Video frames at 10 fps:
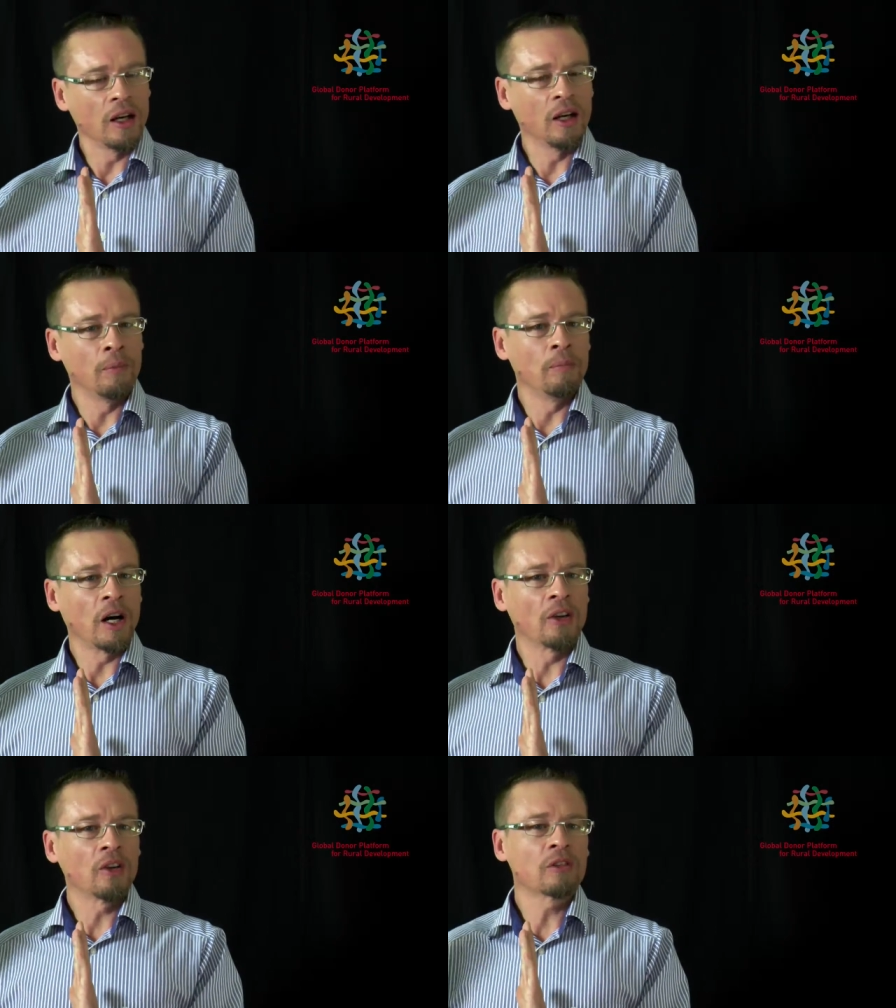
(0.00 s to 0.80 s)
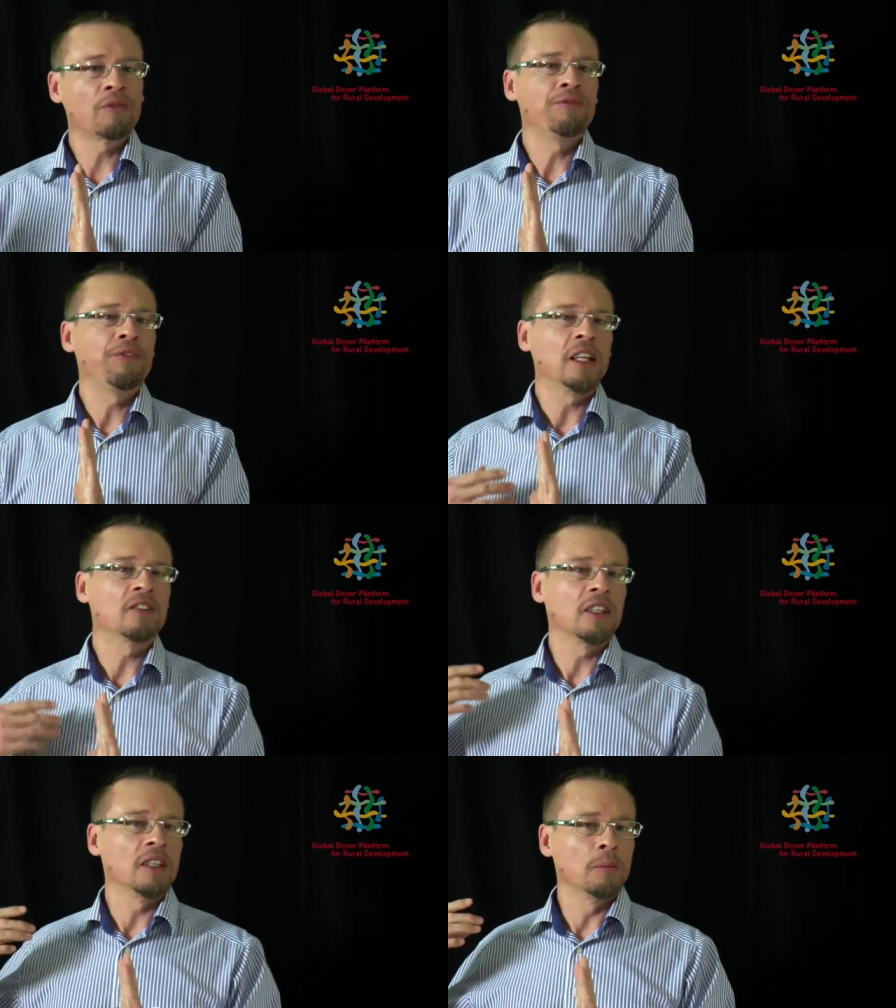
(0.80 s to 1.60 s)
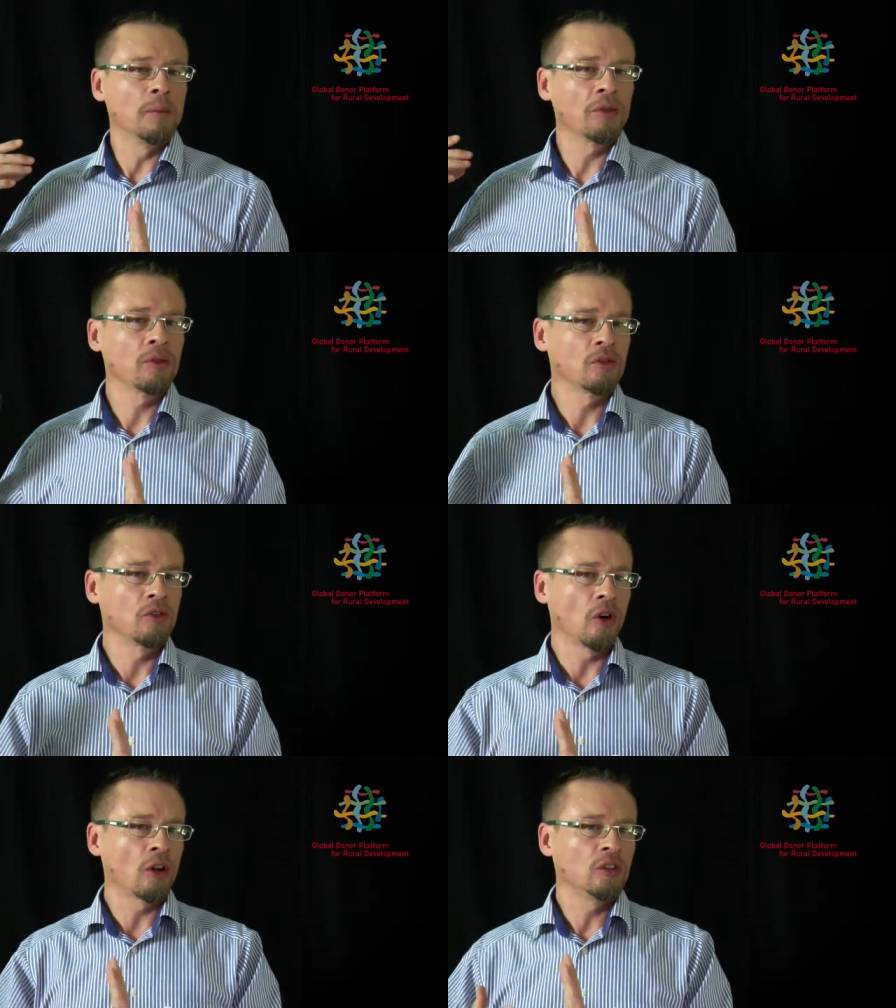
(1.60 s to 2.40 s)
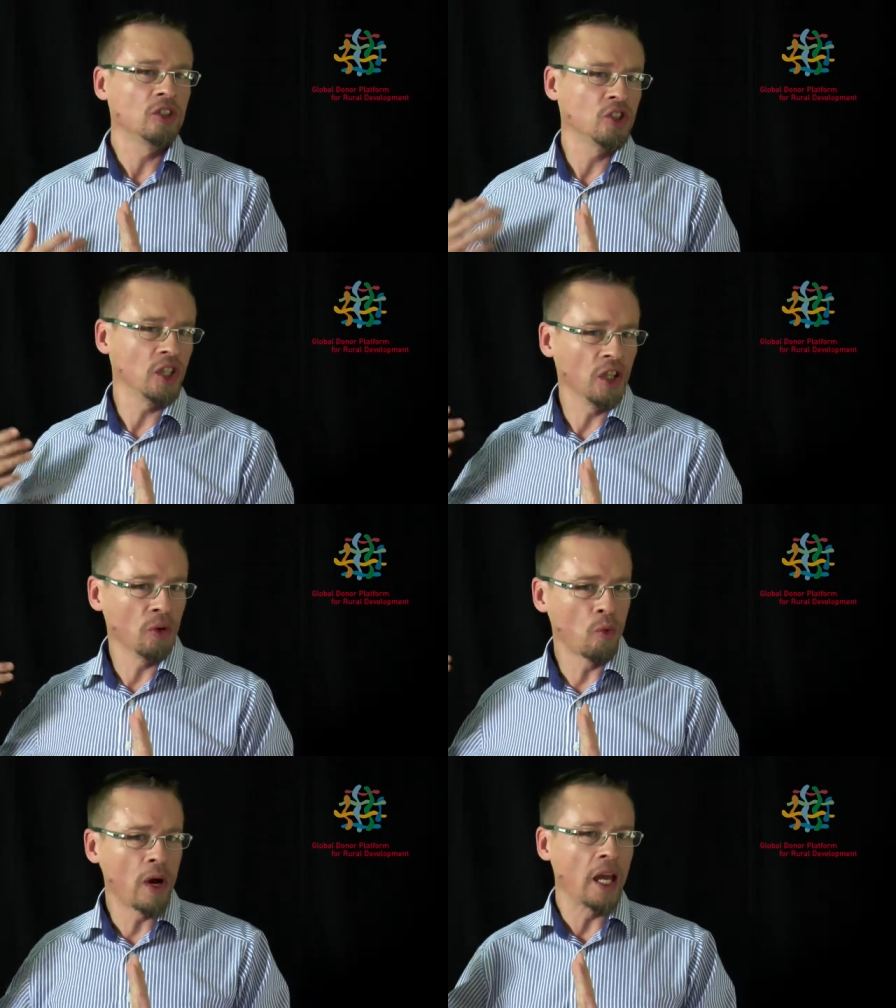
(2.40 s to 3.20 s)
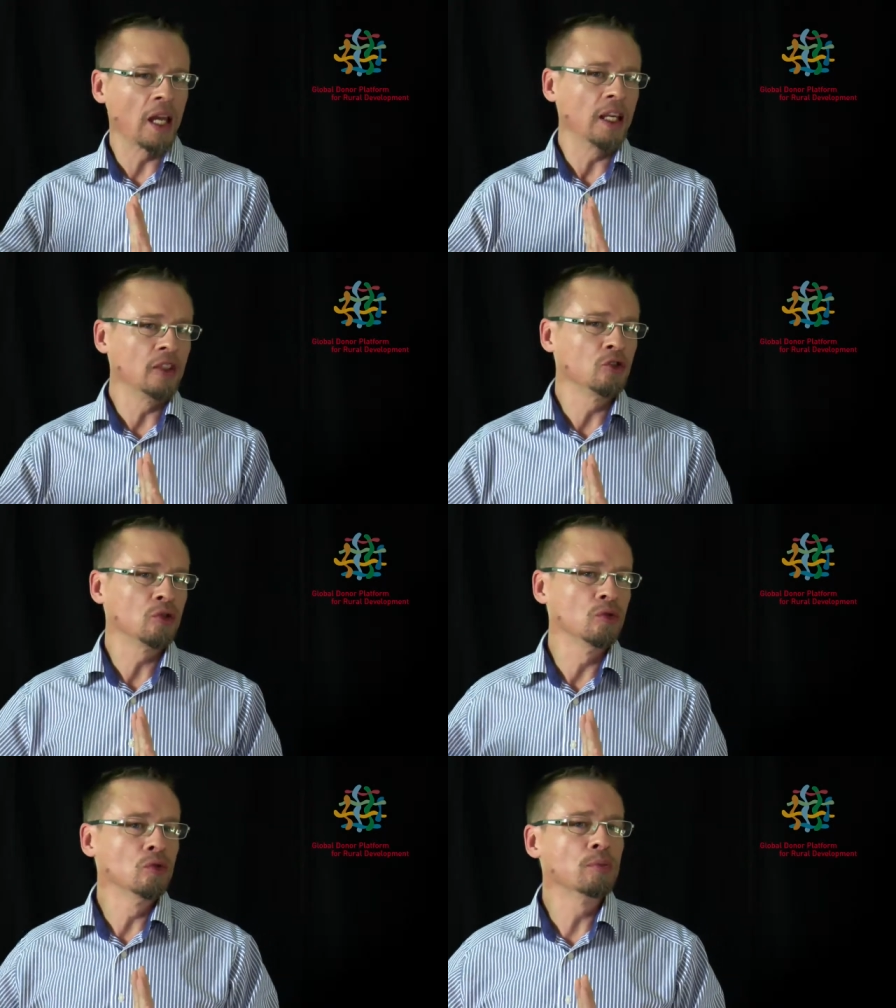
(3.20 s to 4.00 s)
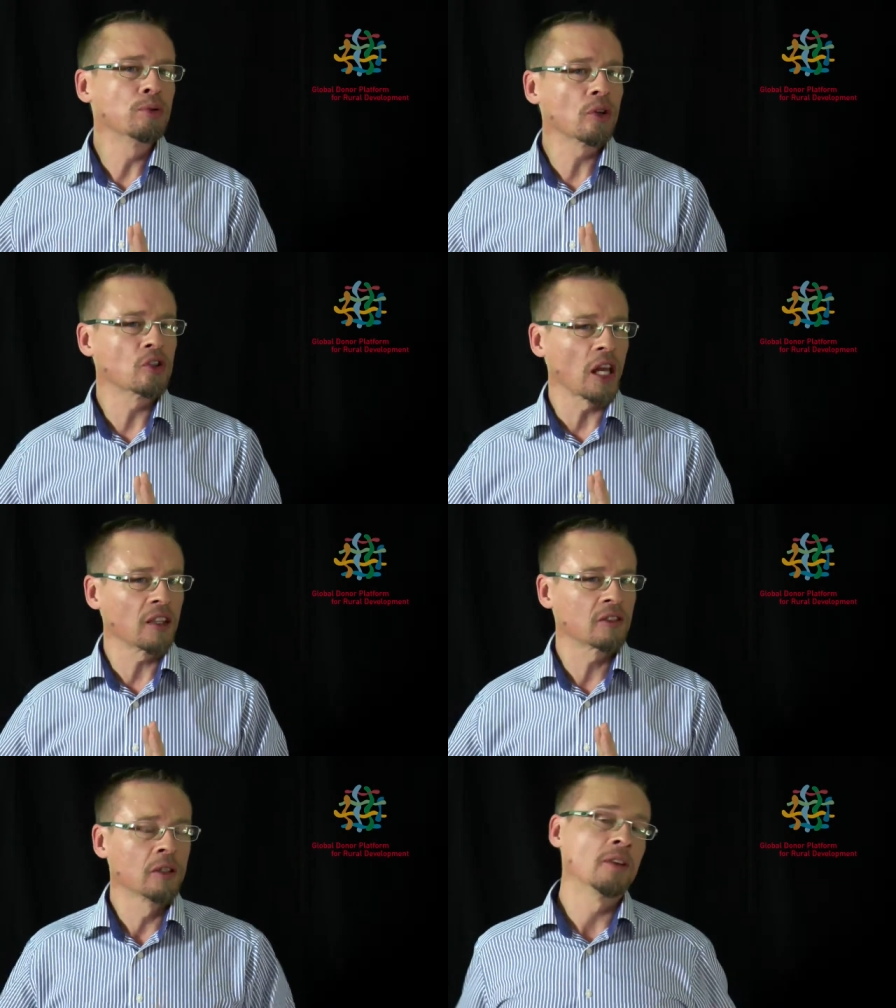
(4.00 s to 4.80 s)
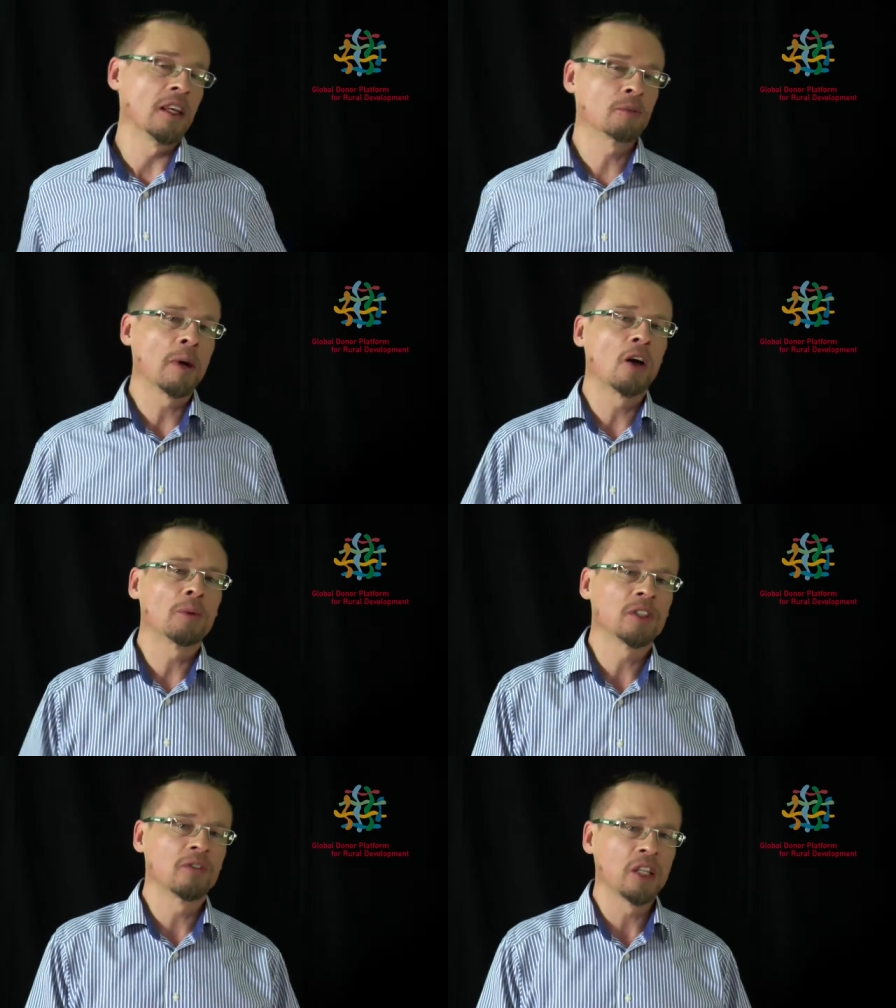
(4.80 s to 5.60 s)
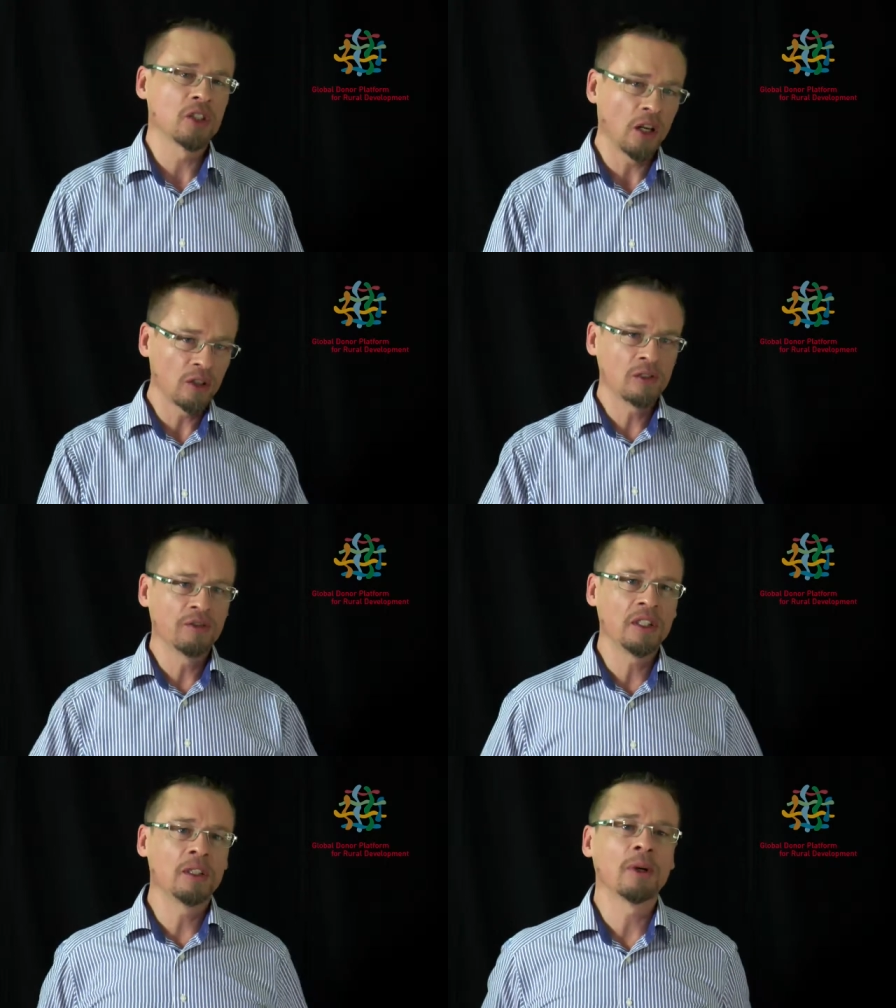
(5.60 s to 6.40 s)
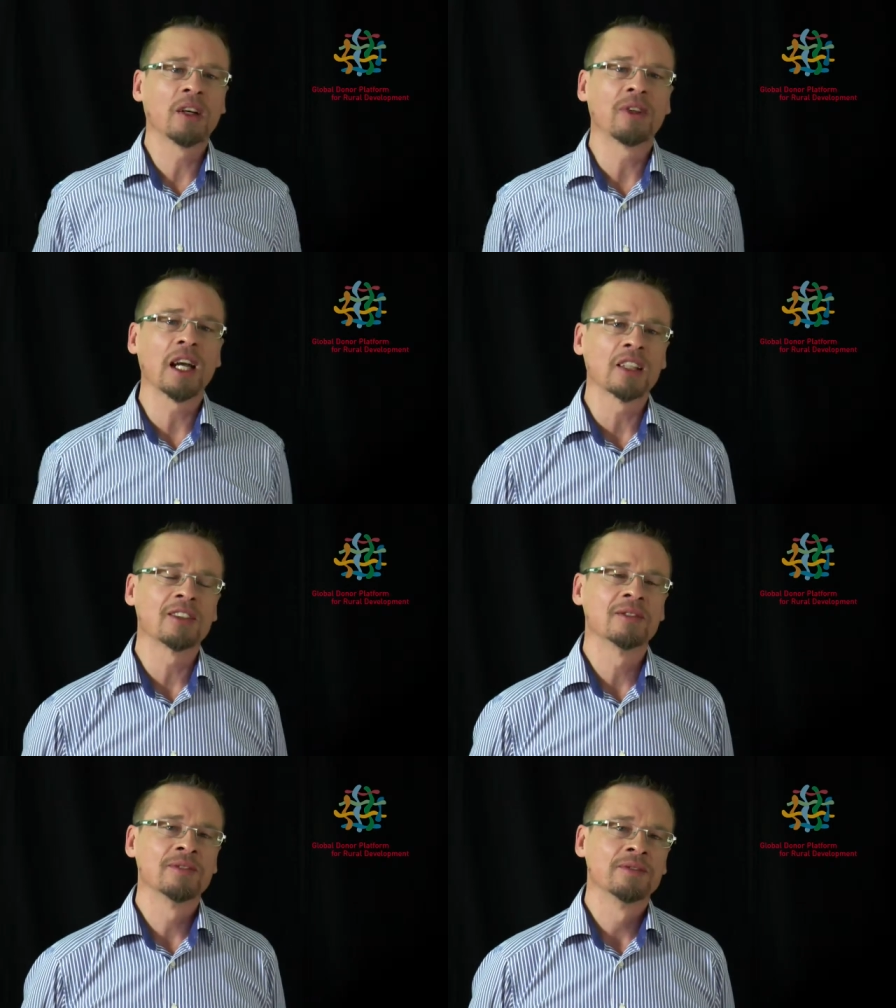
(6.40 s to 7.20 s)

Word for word: are not fed in a methodology way into new projects. That's my observation. How do you feel about that?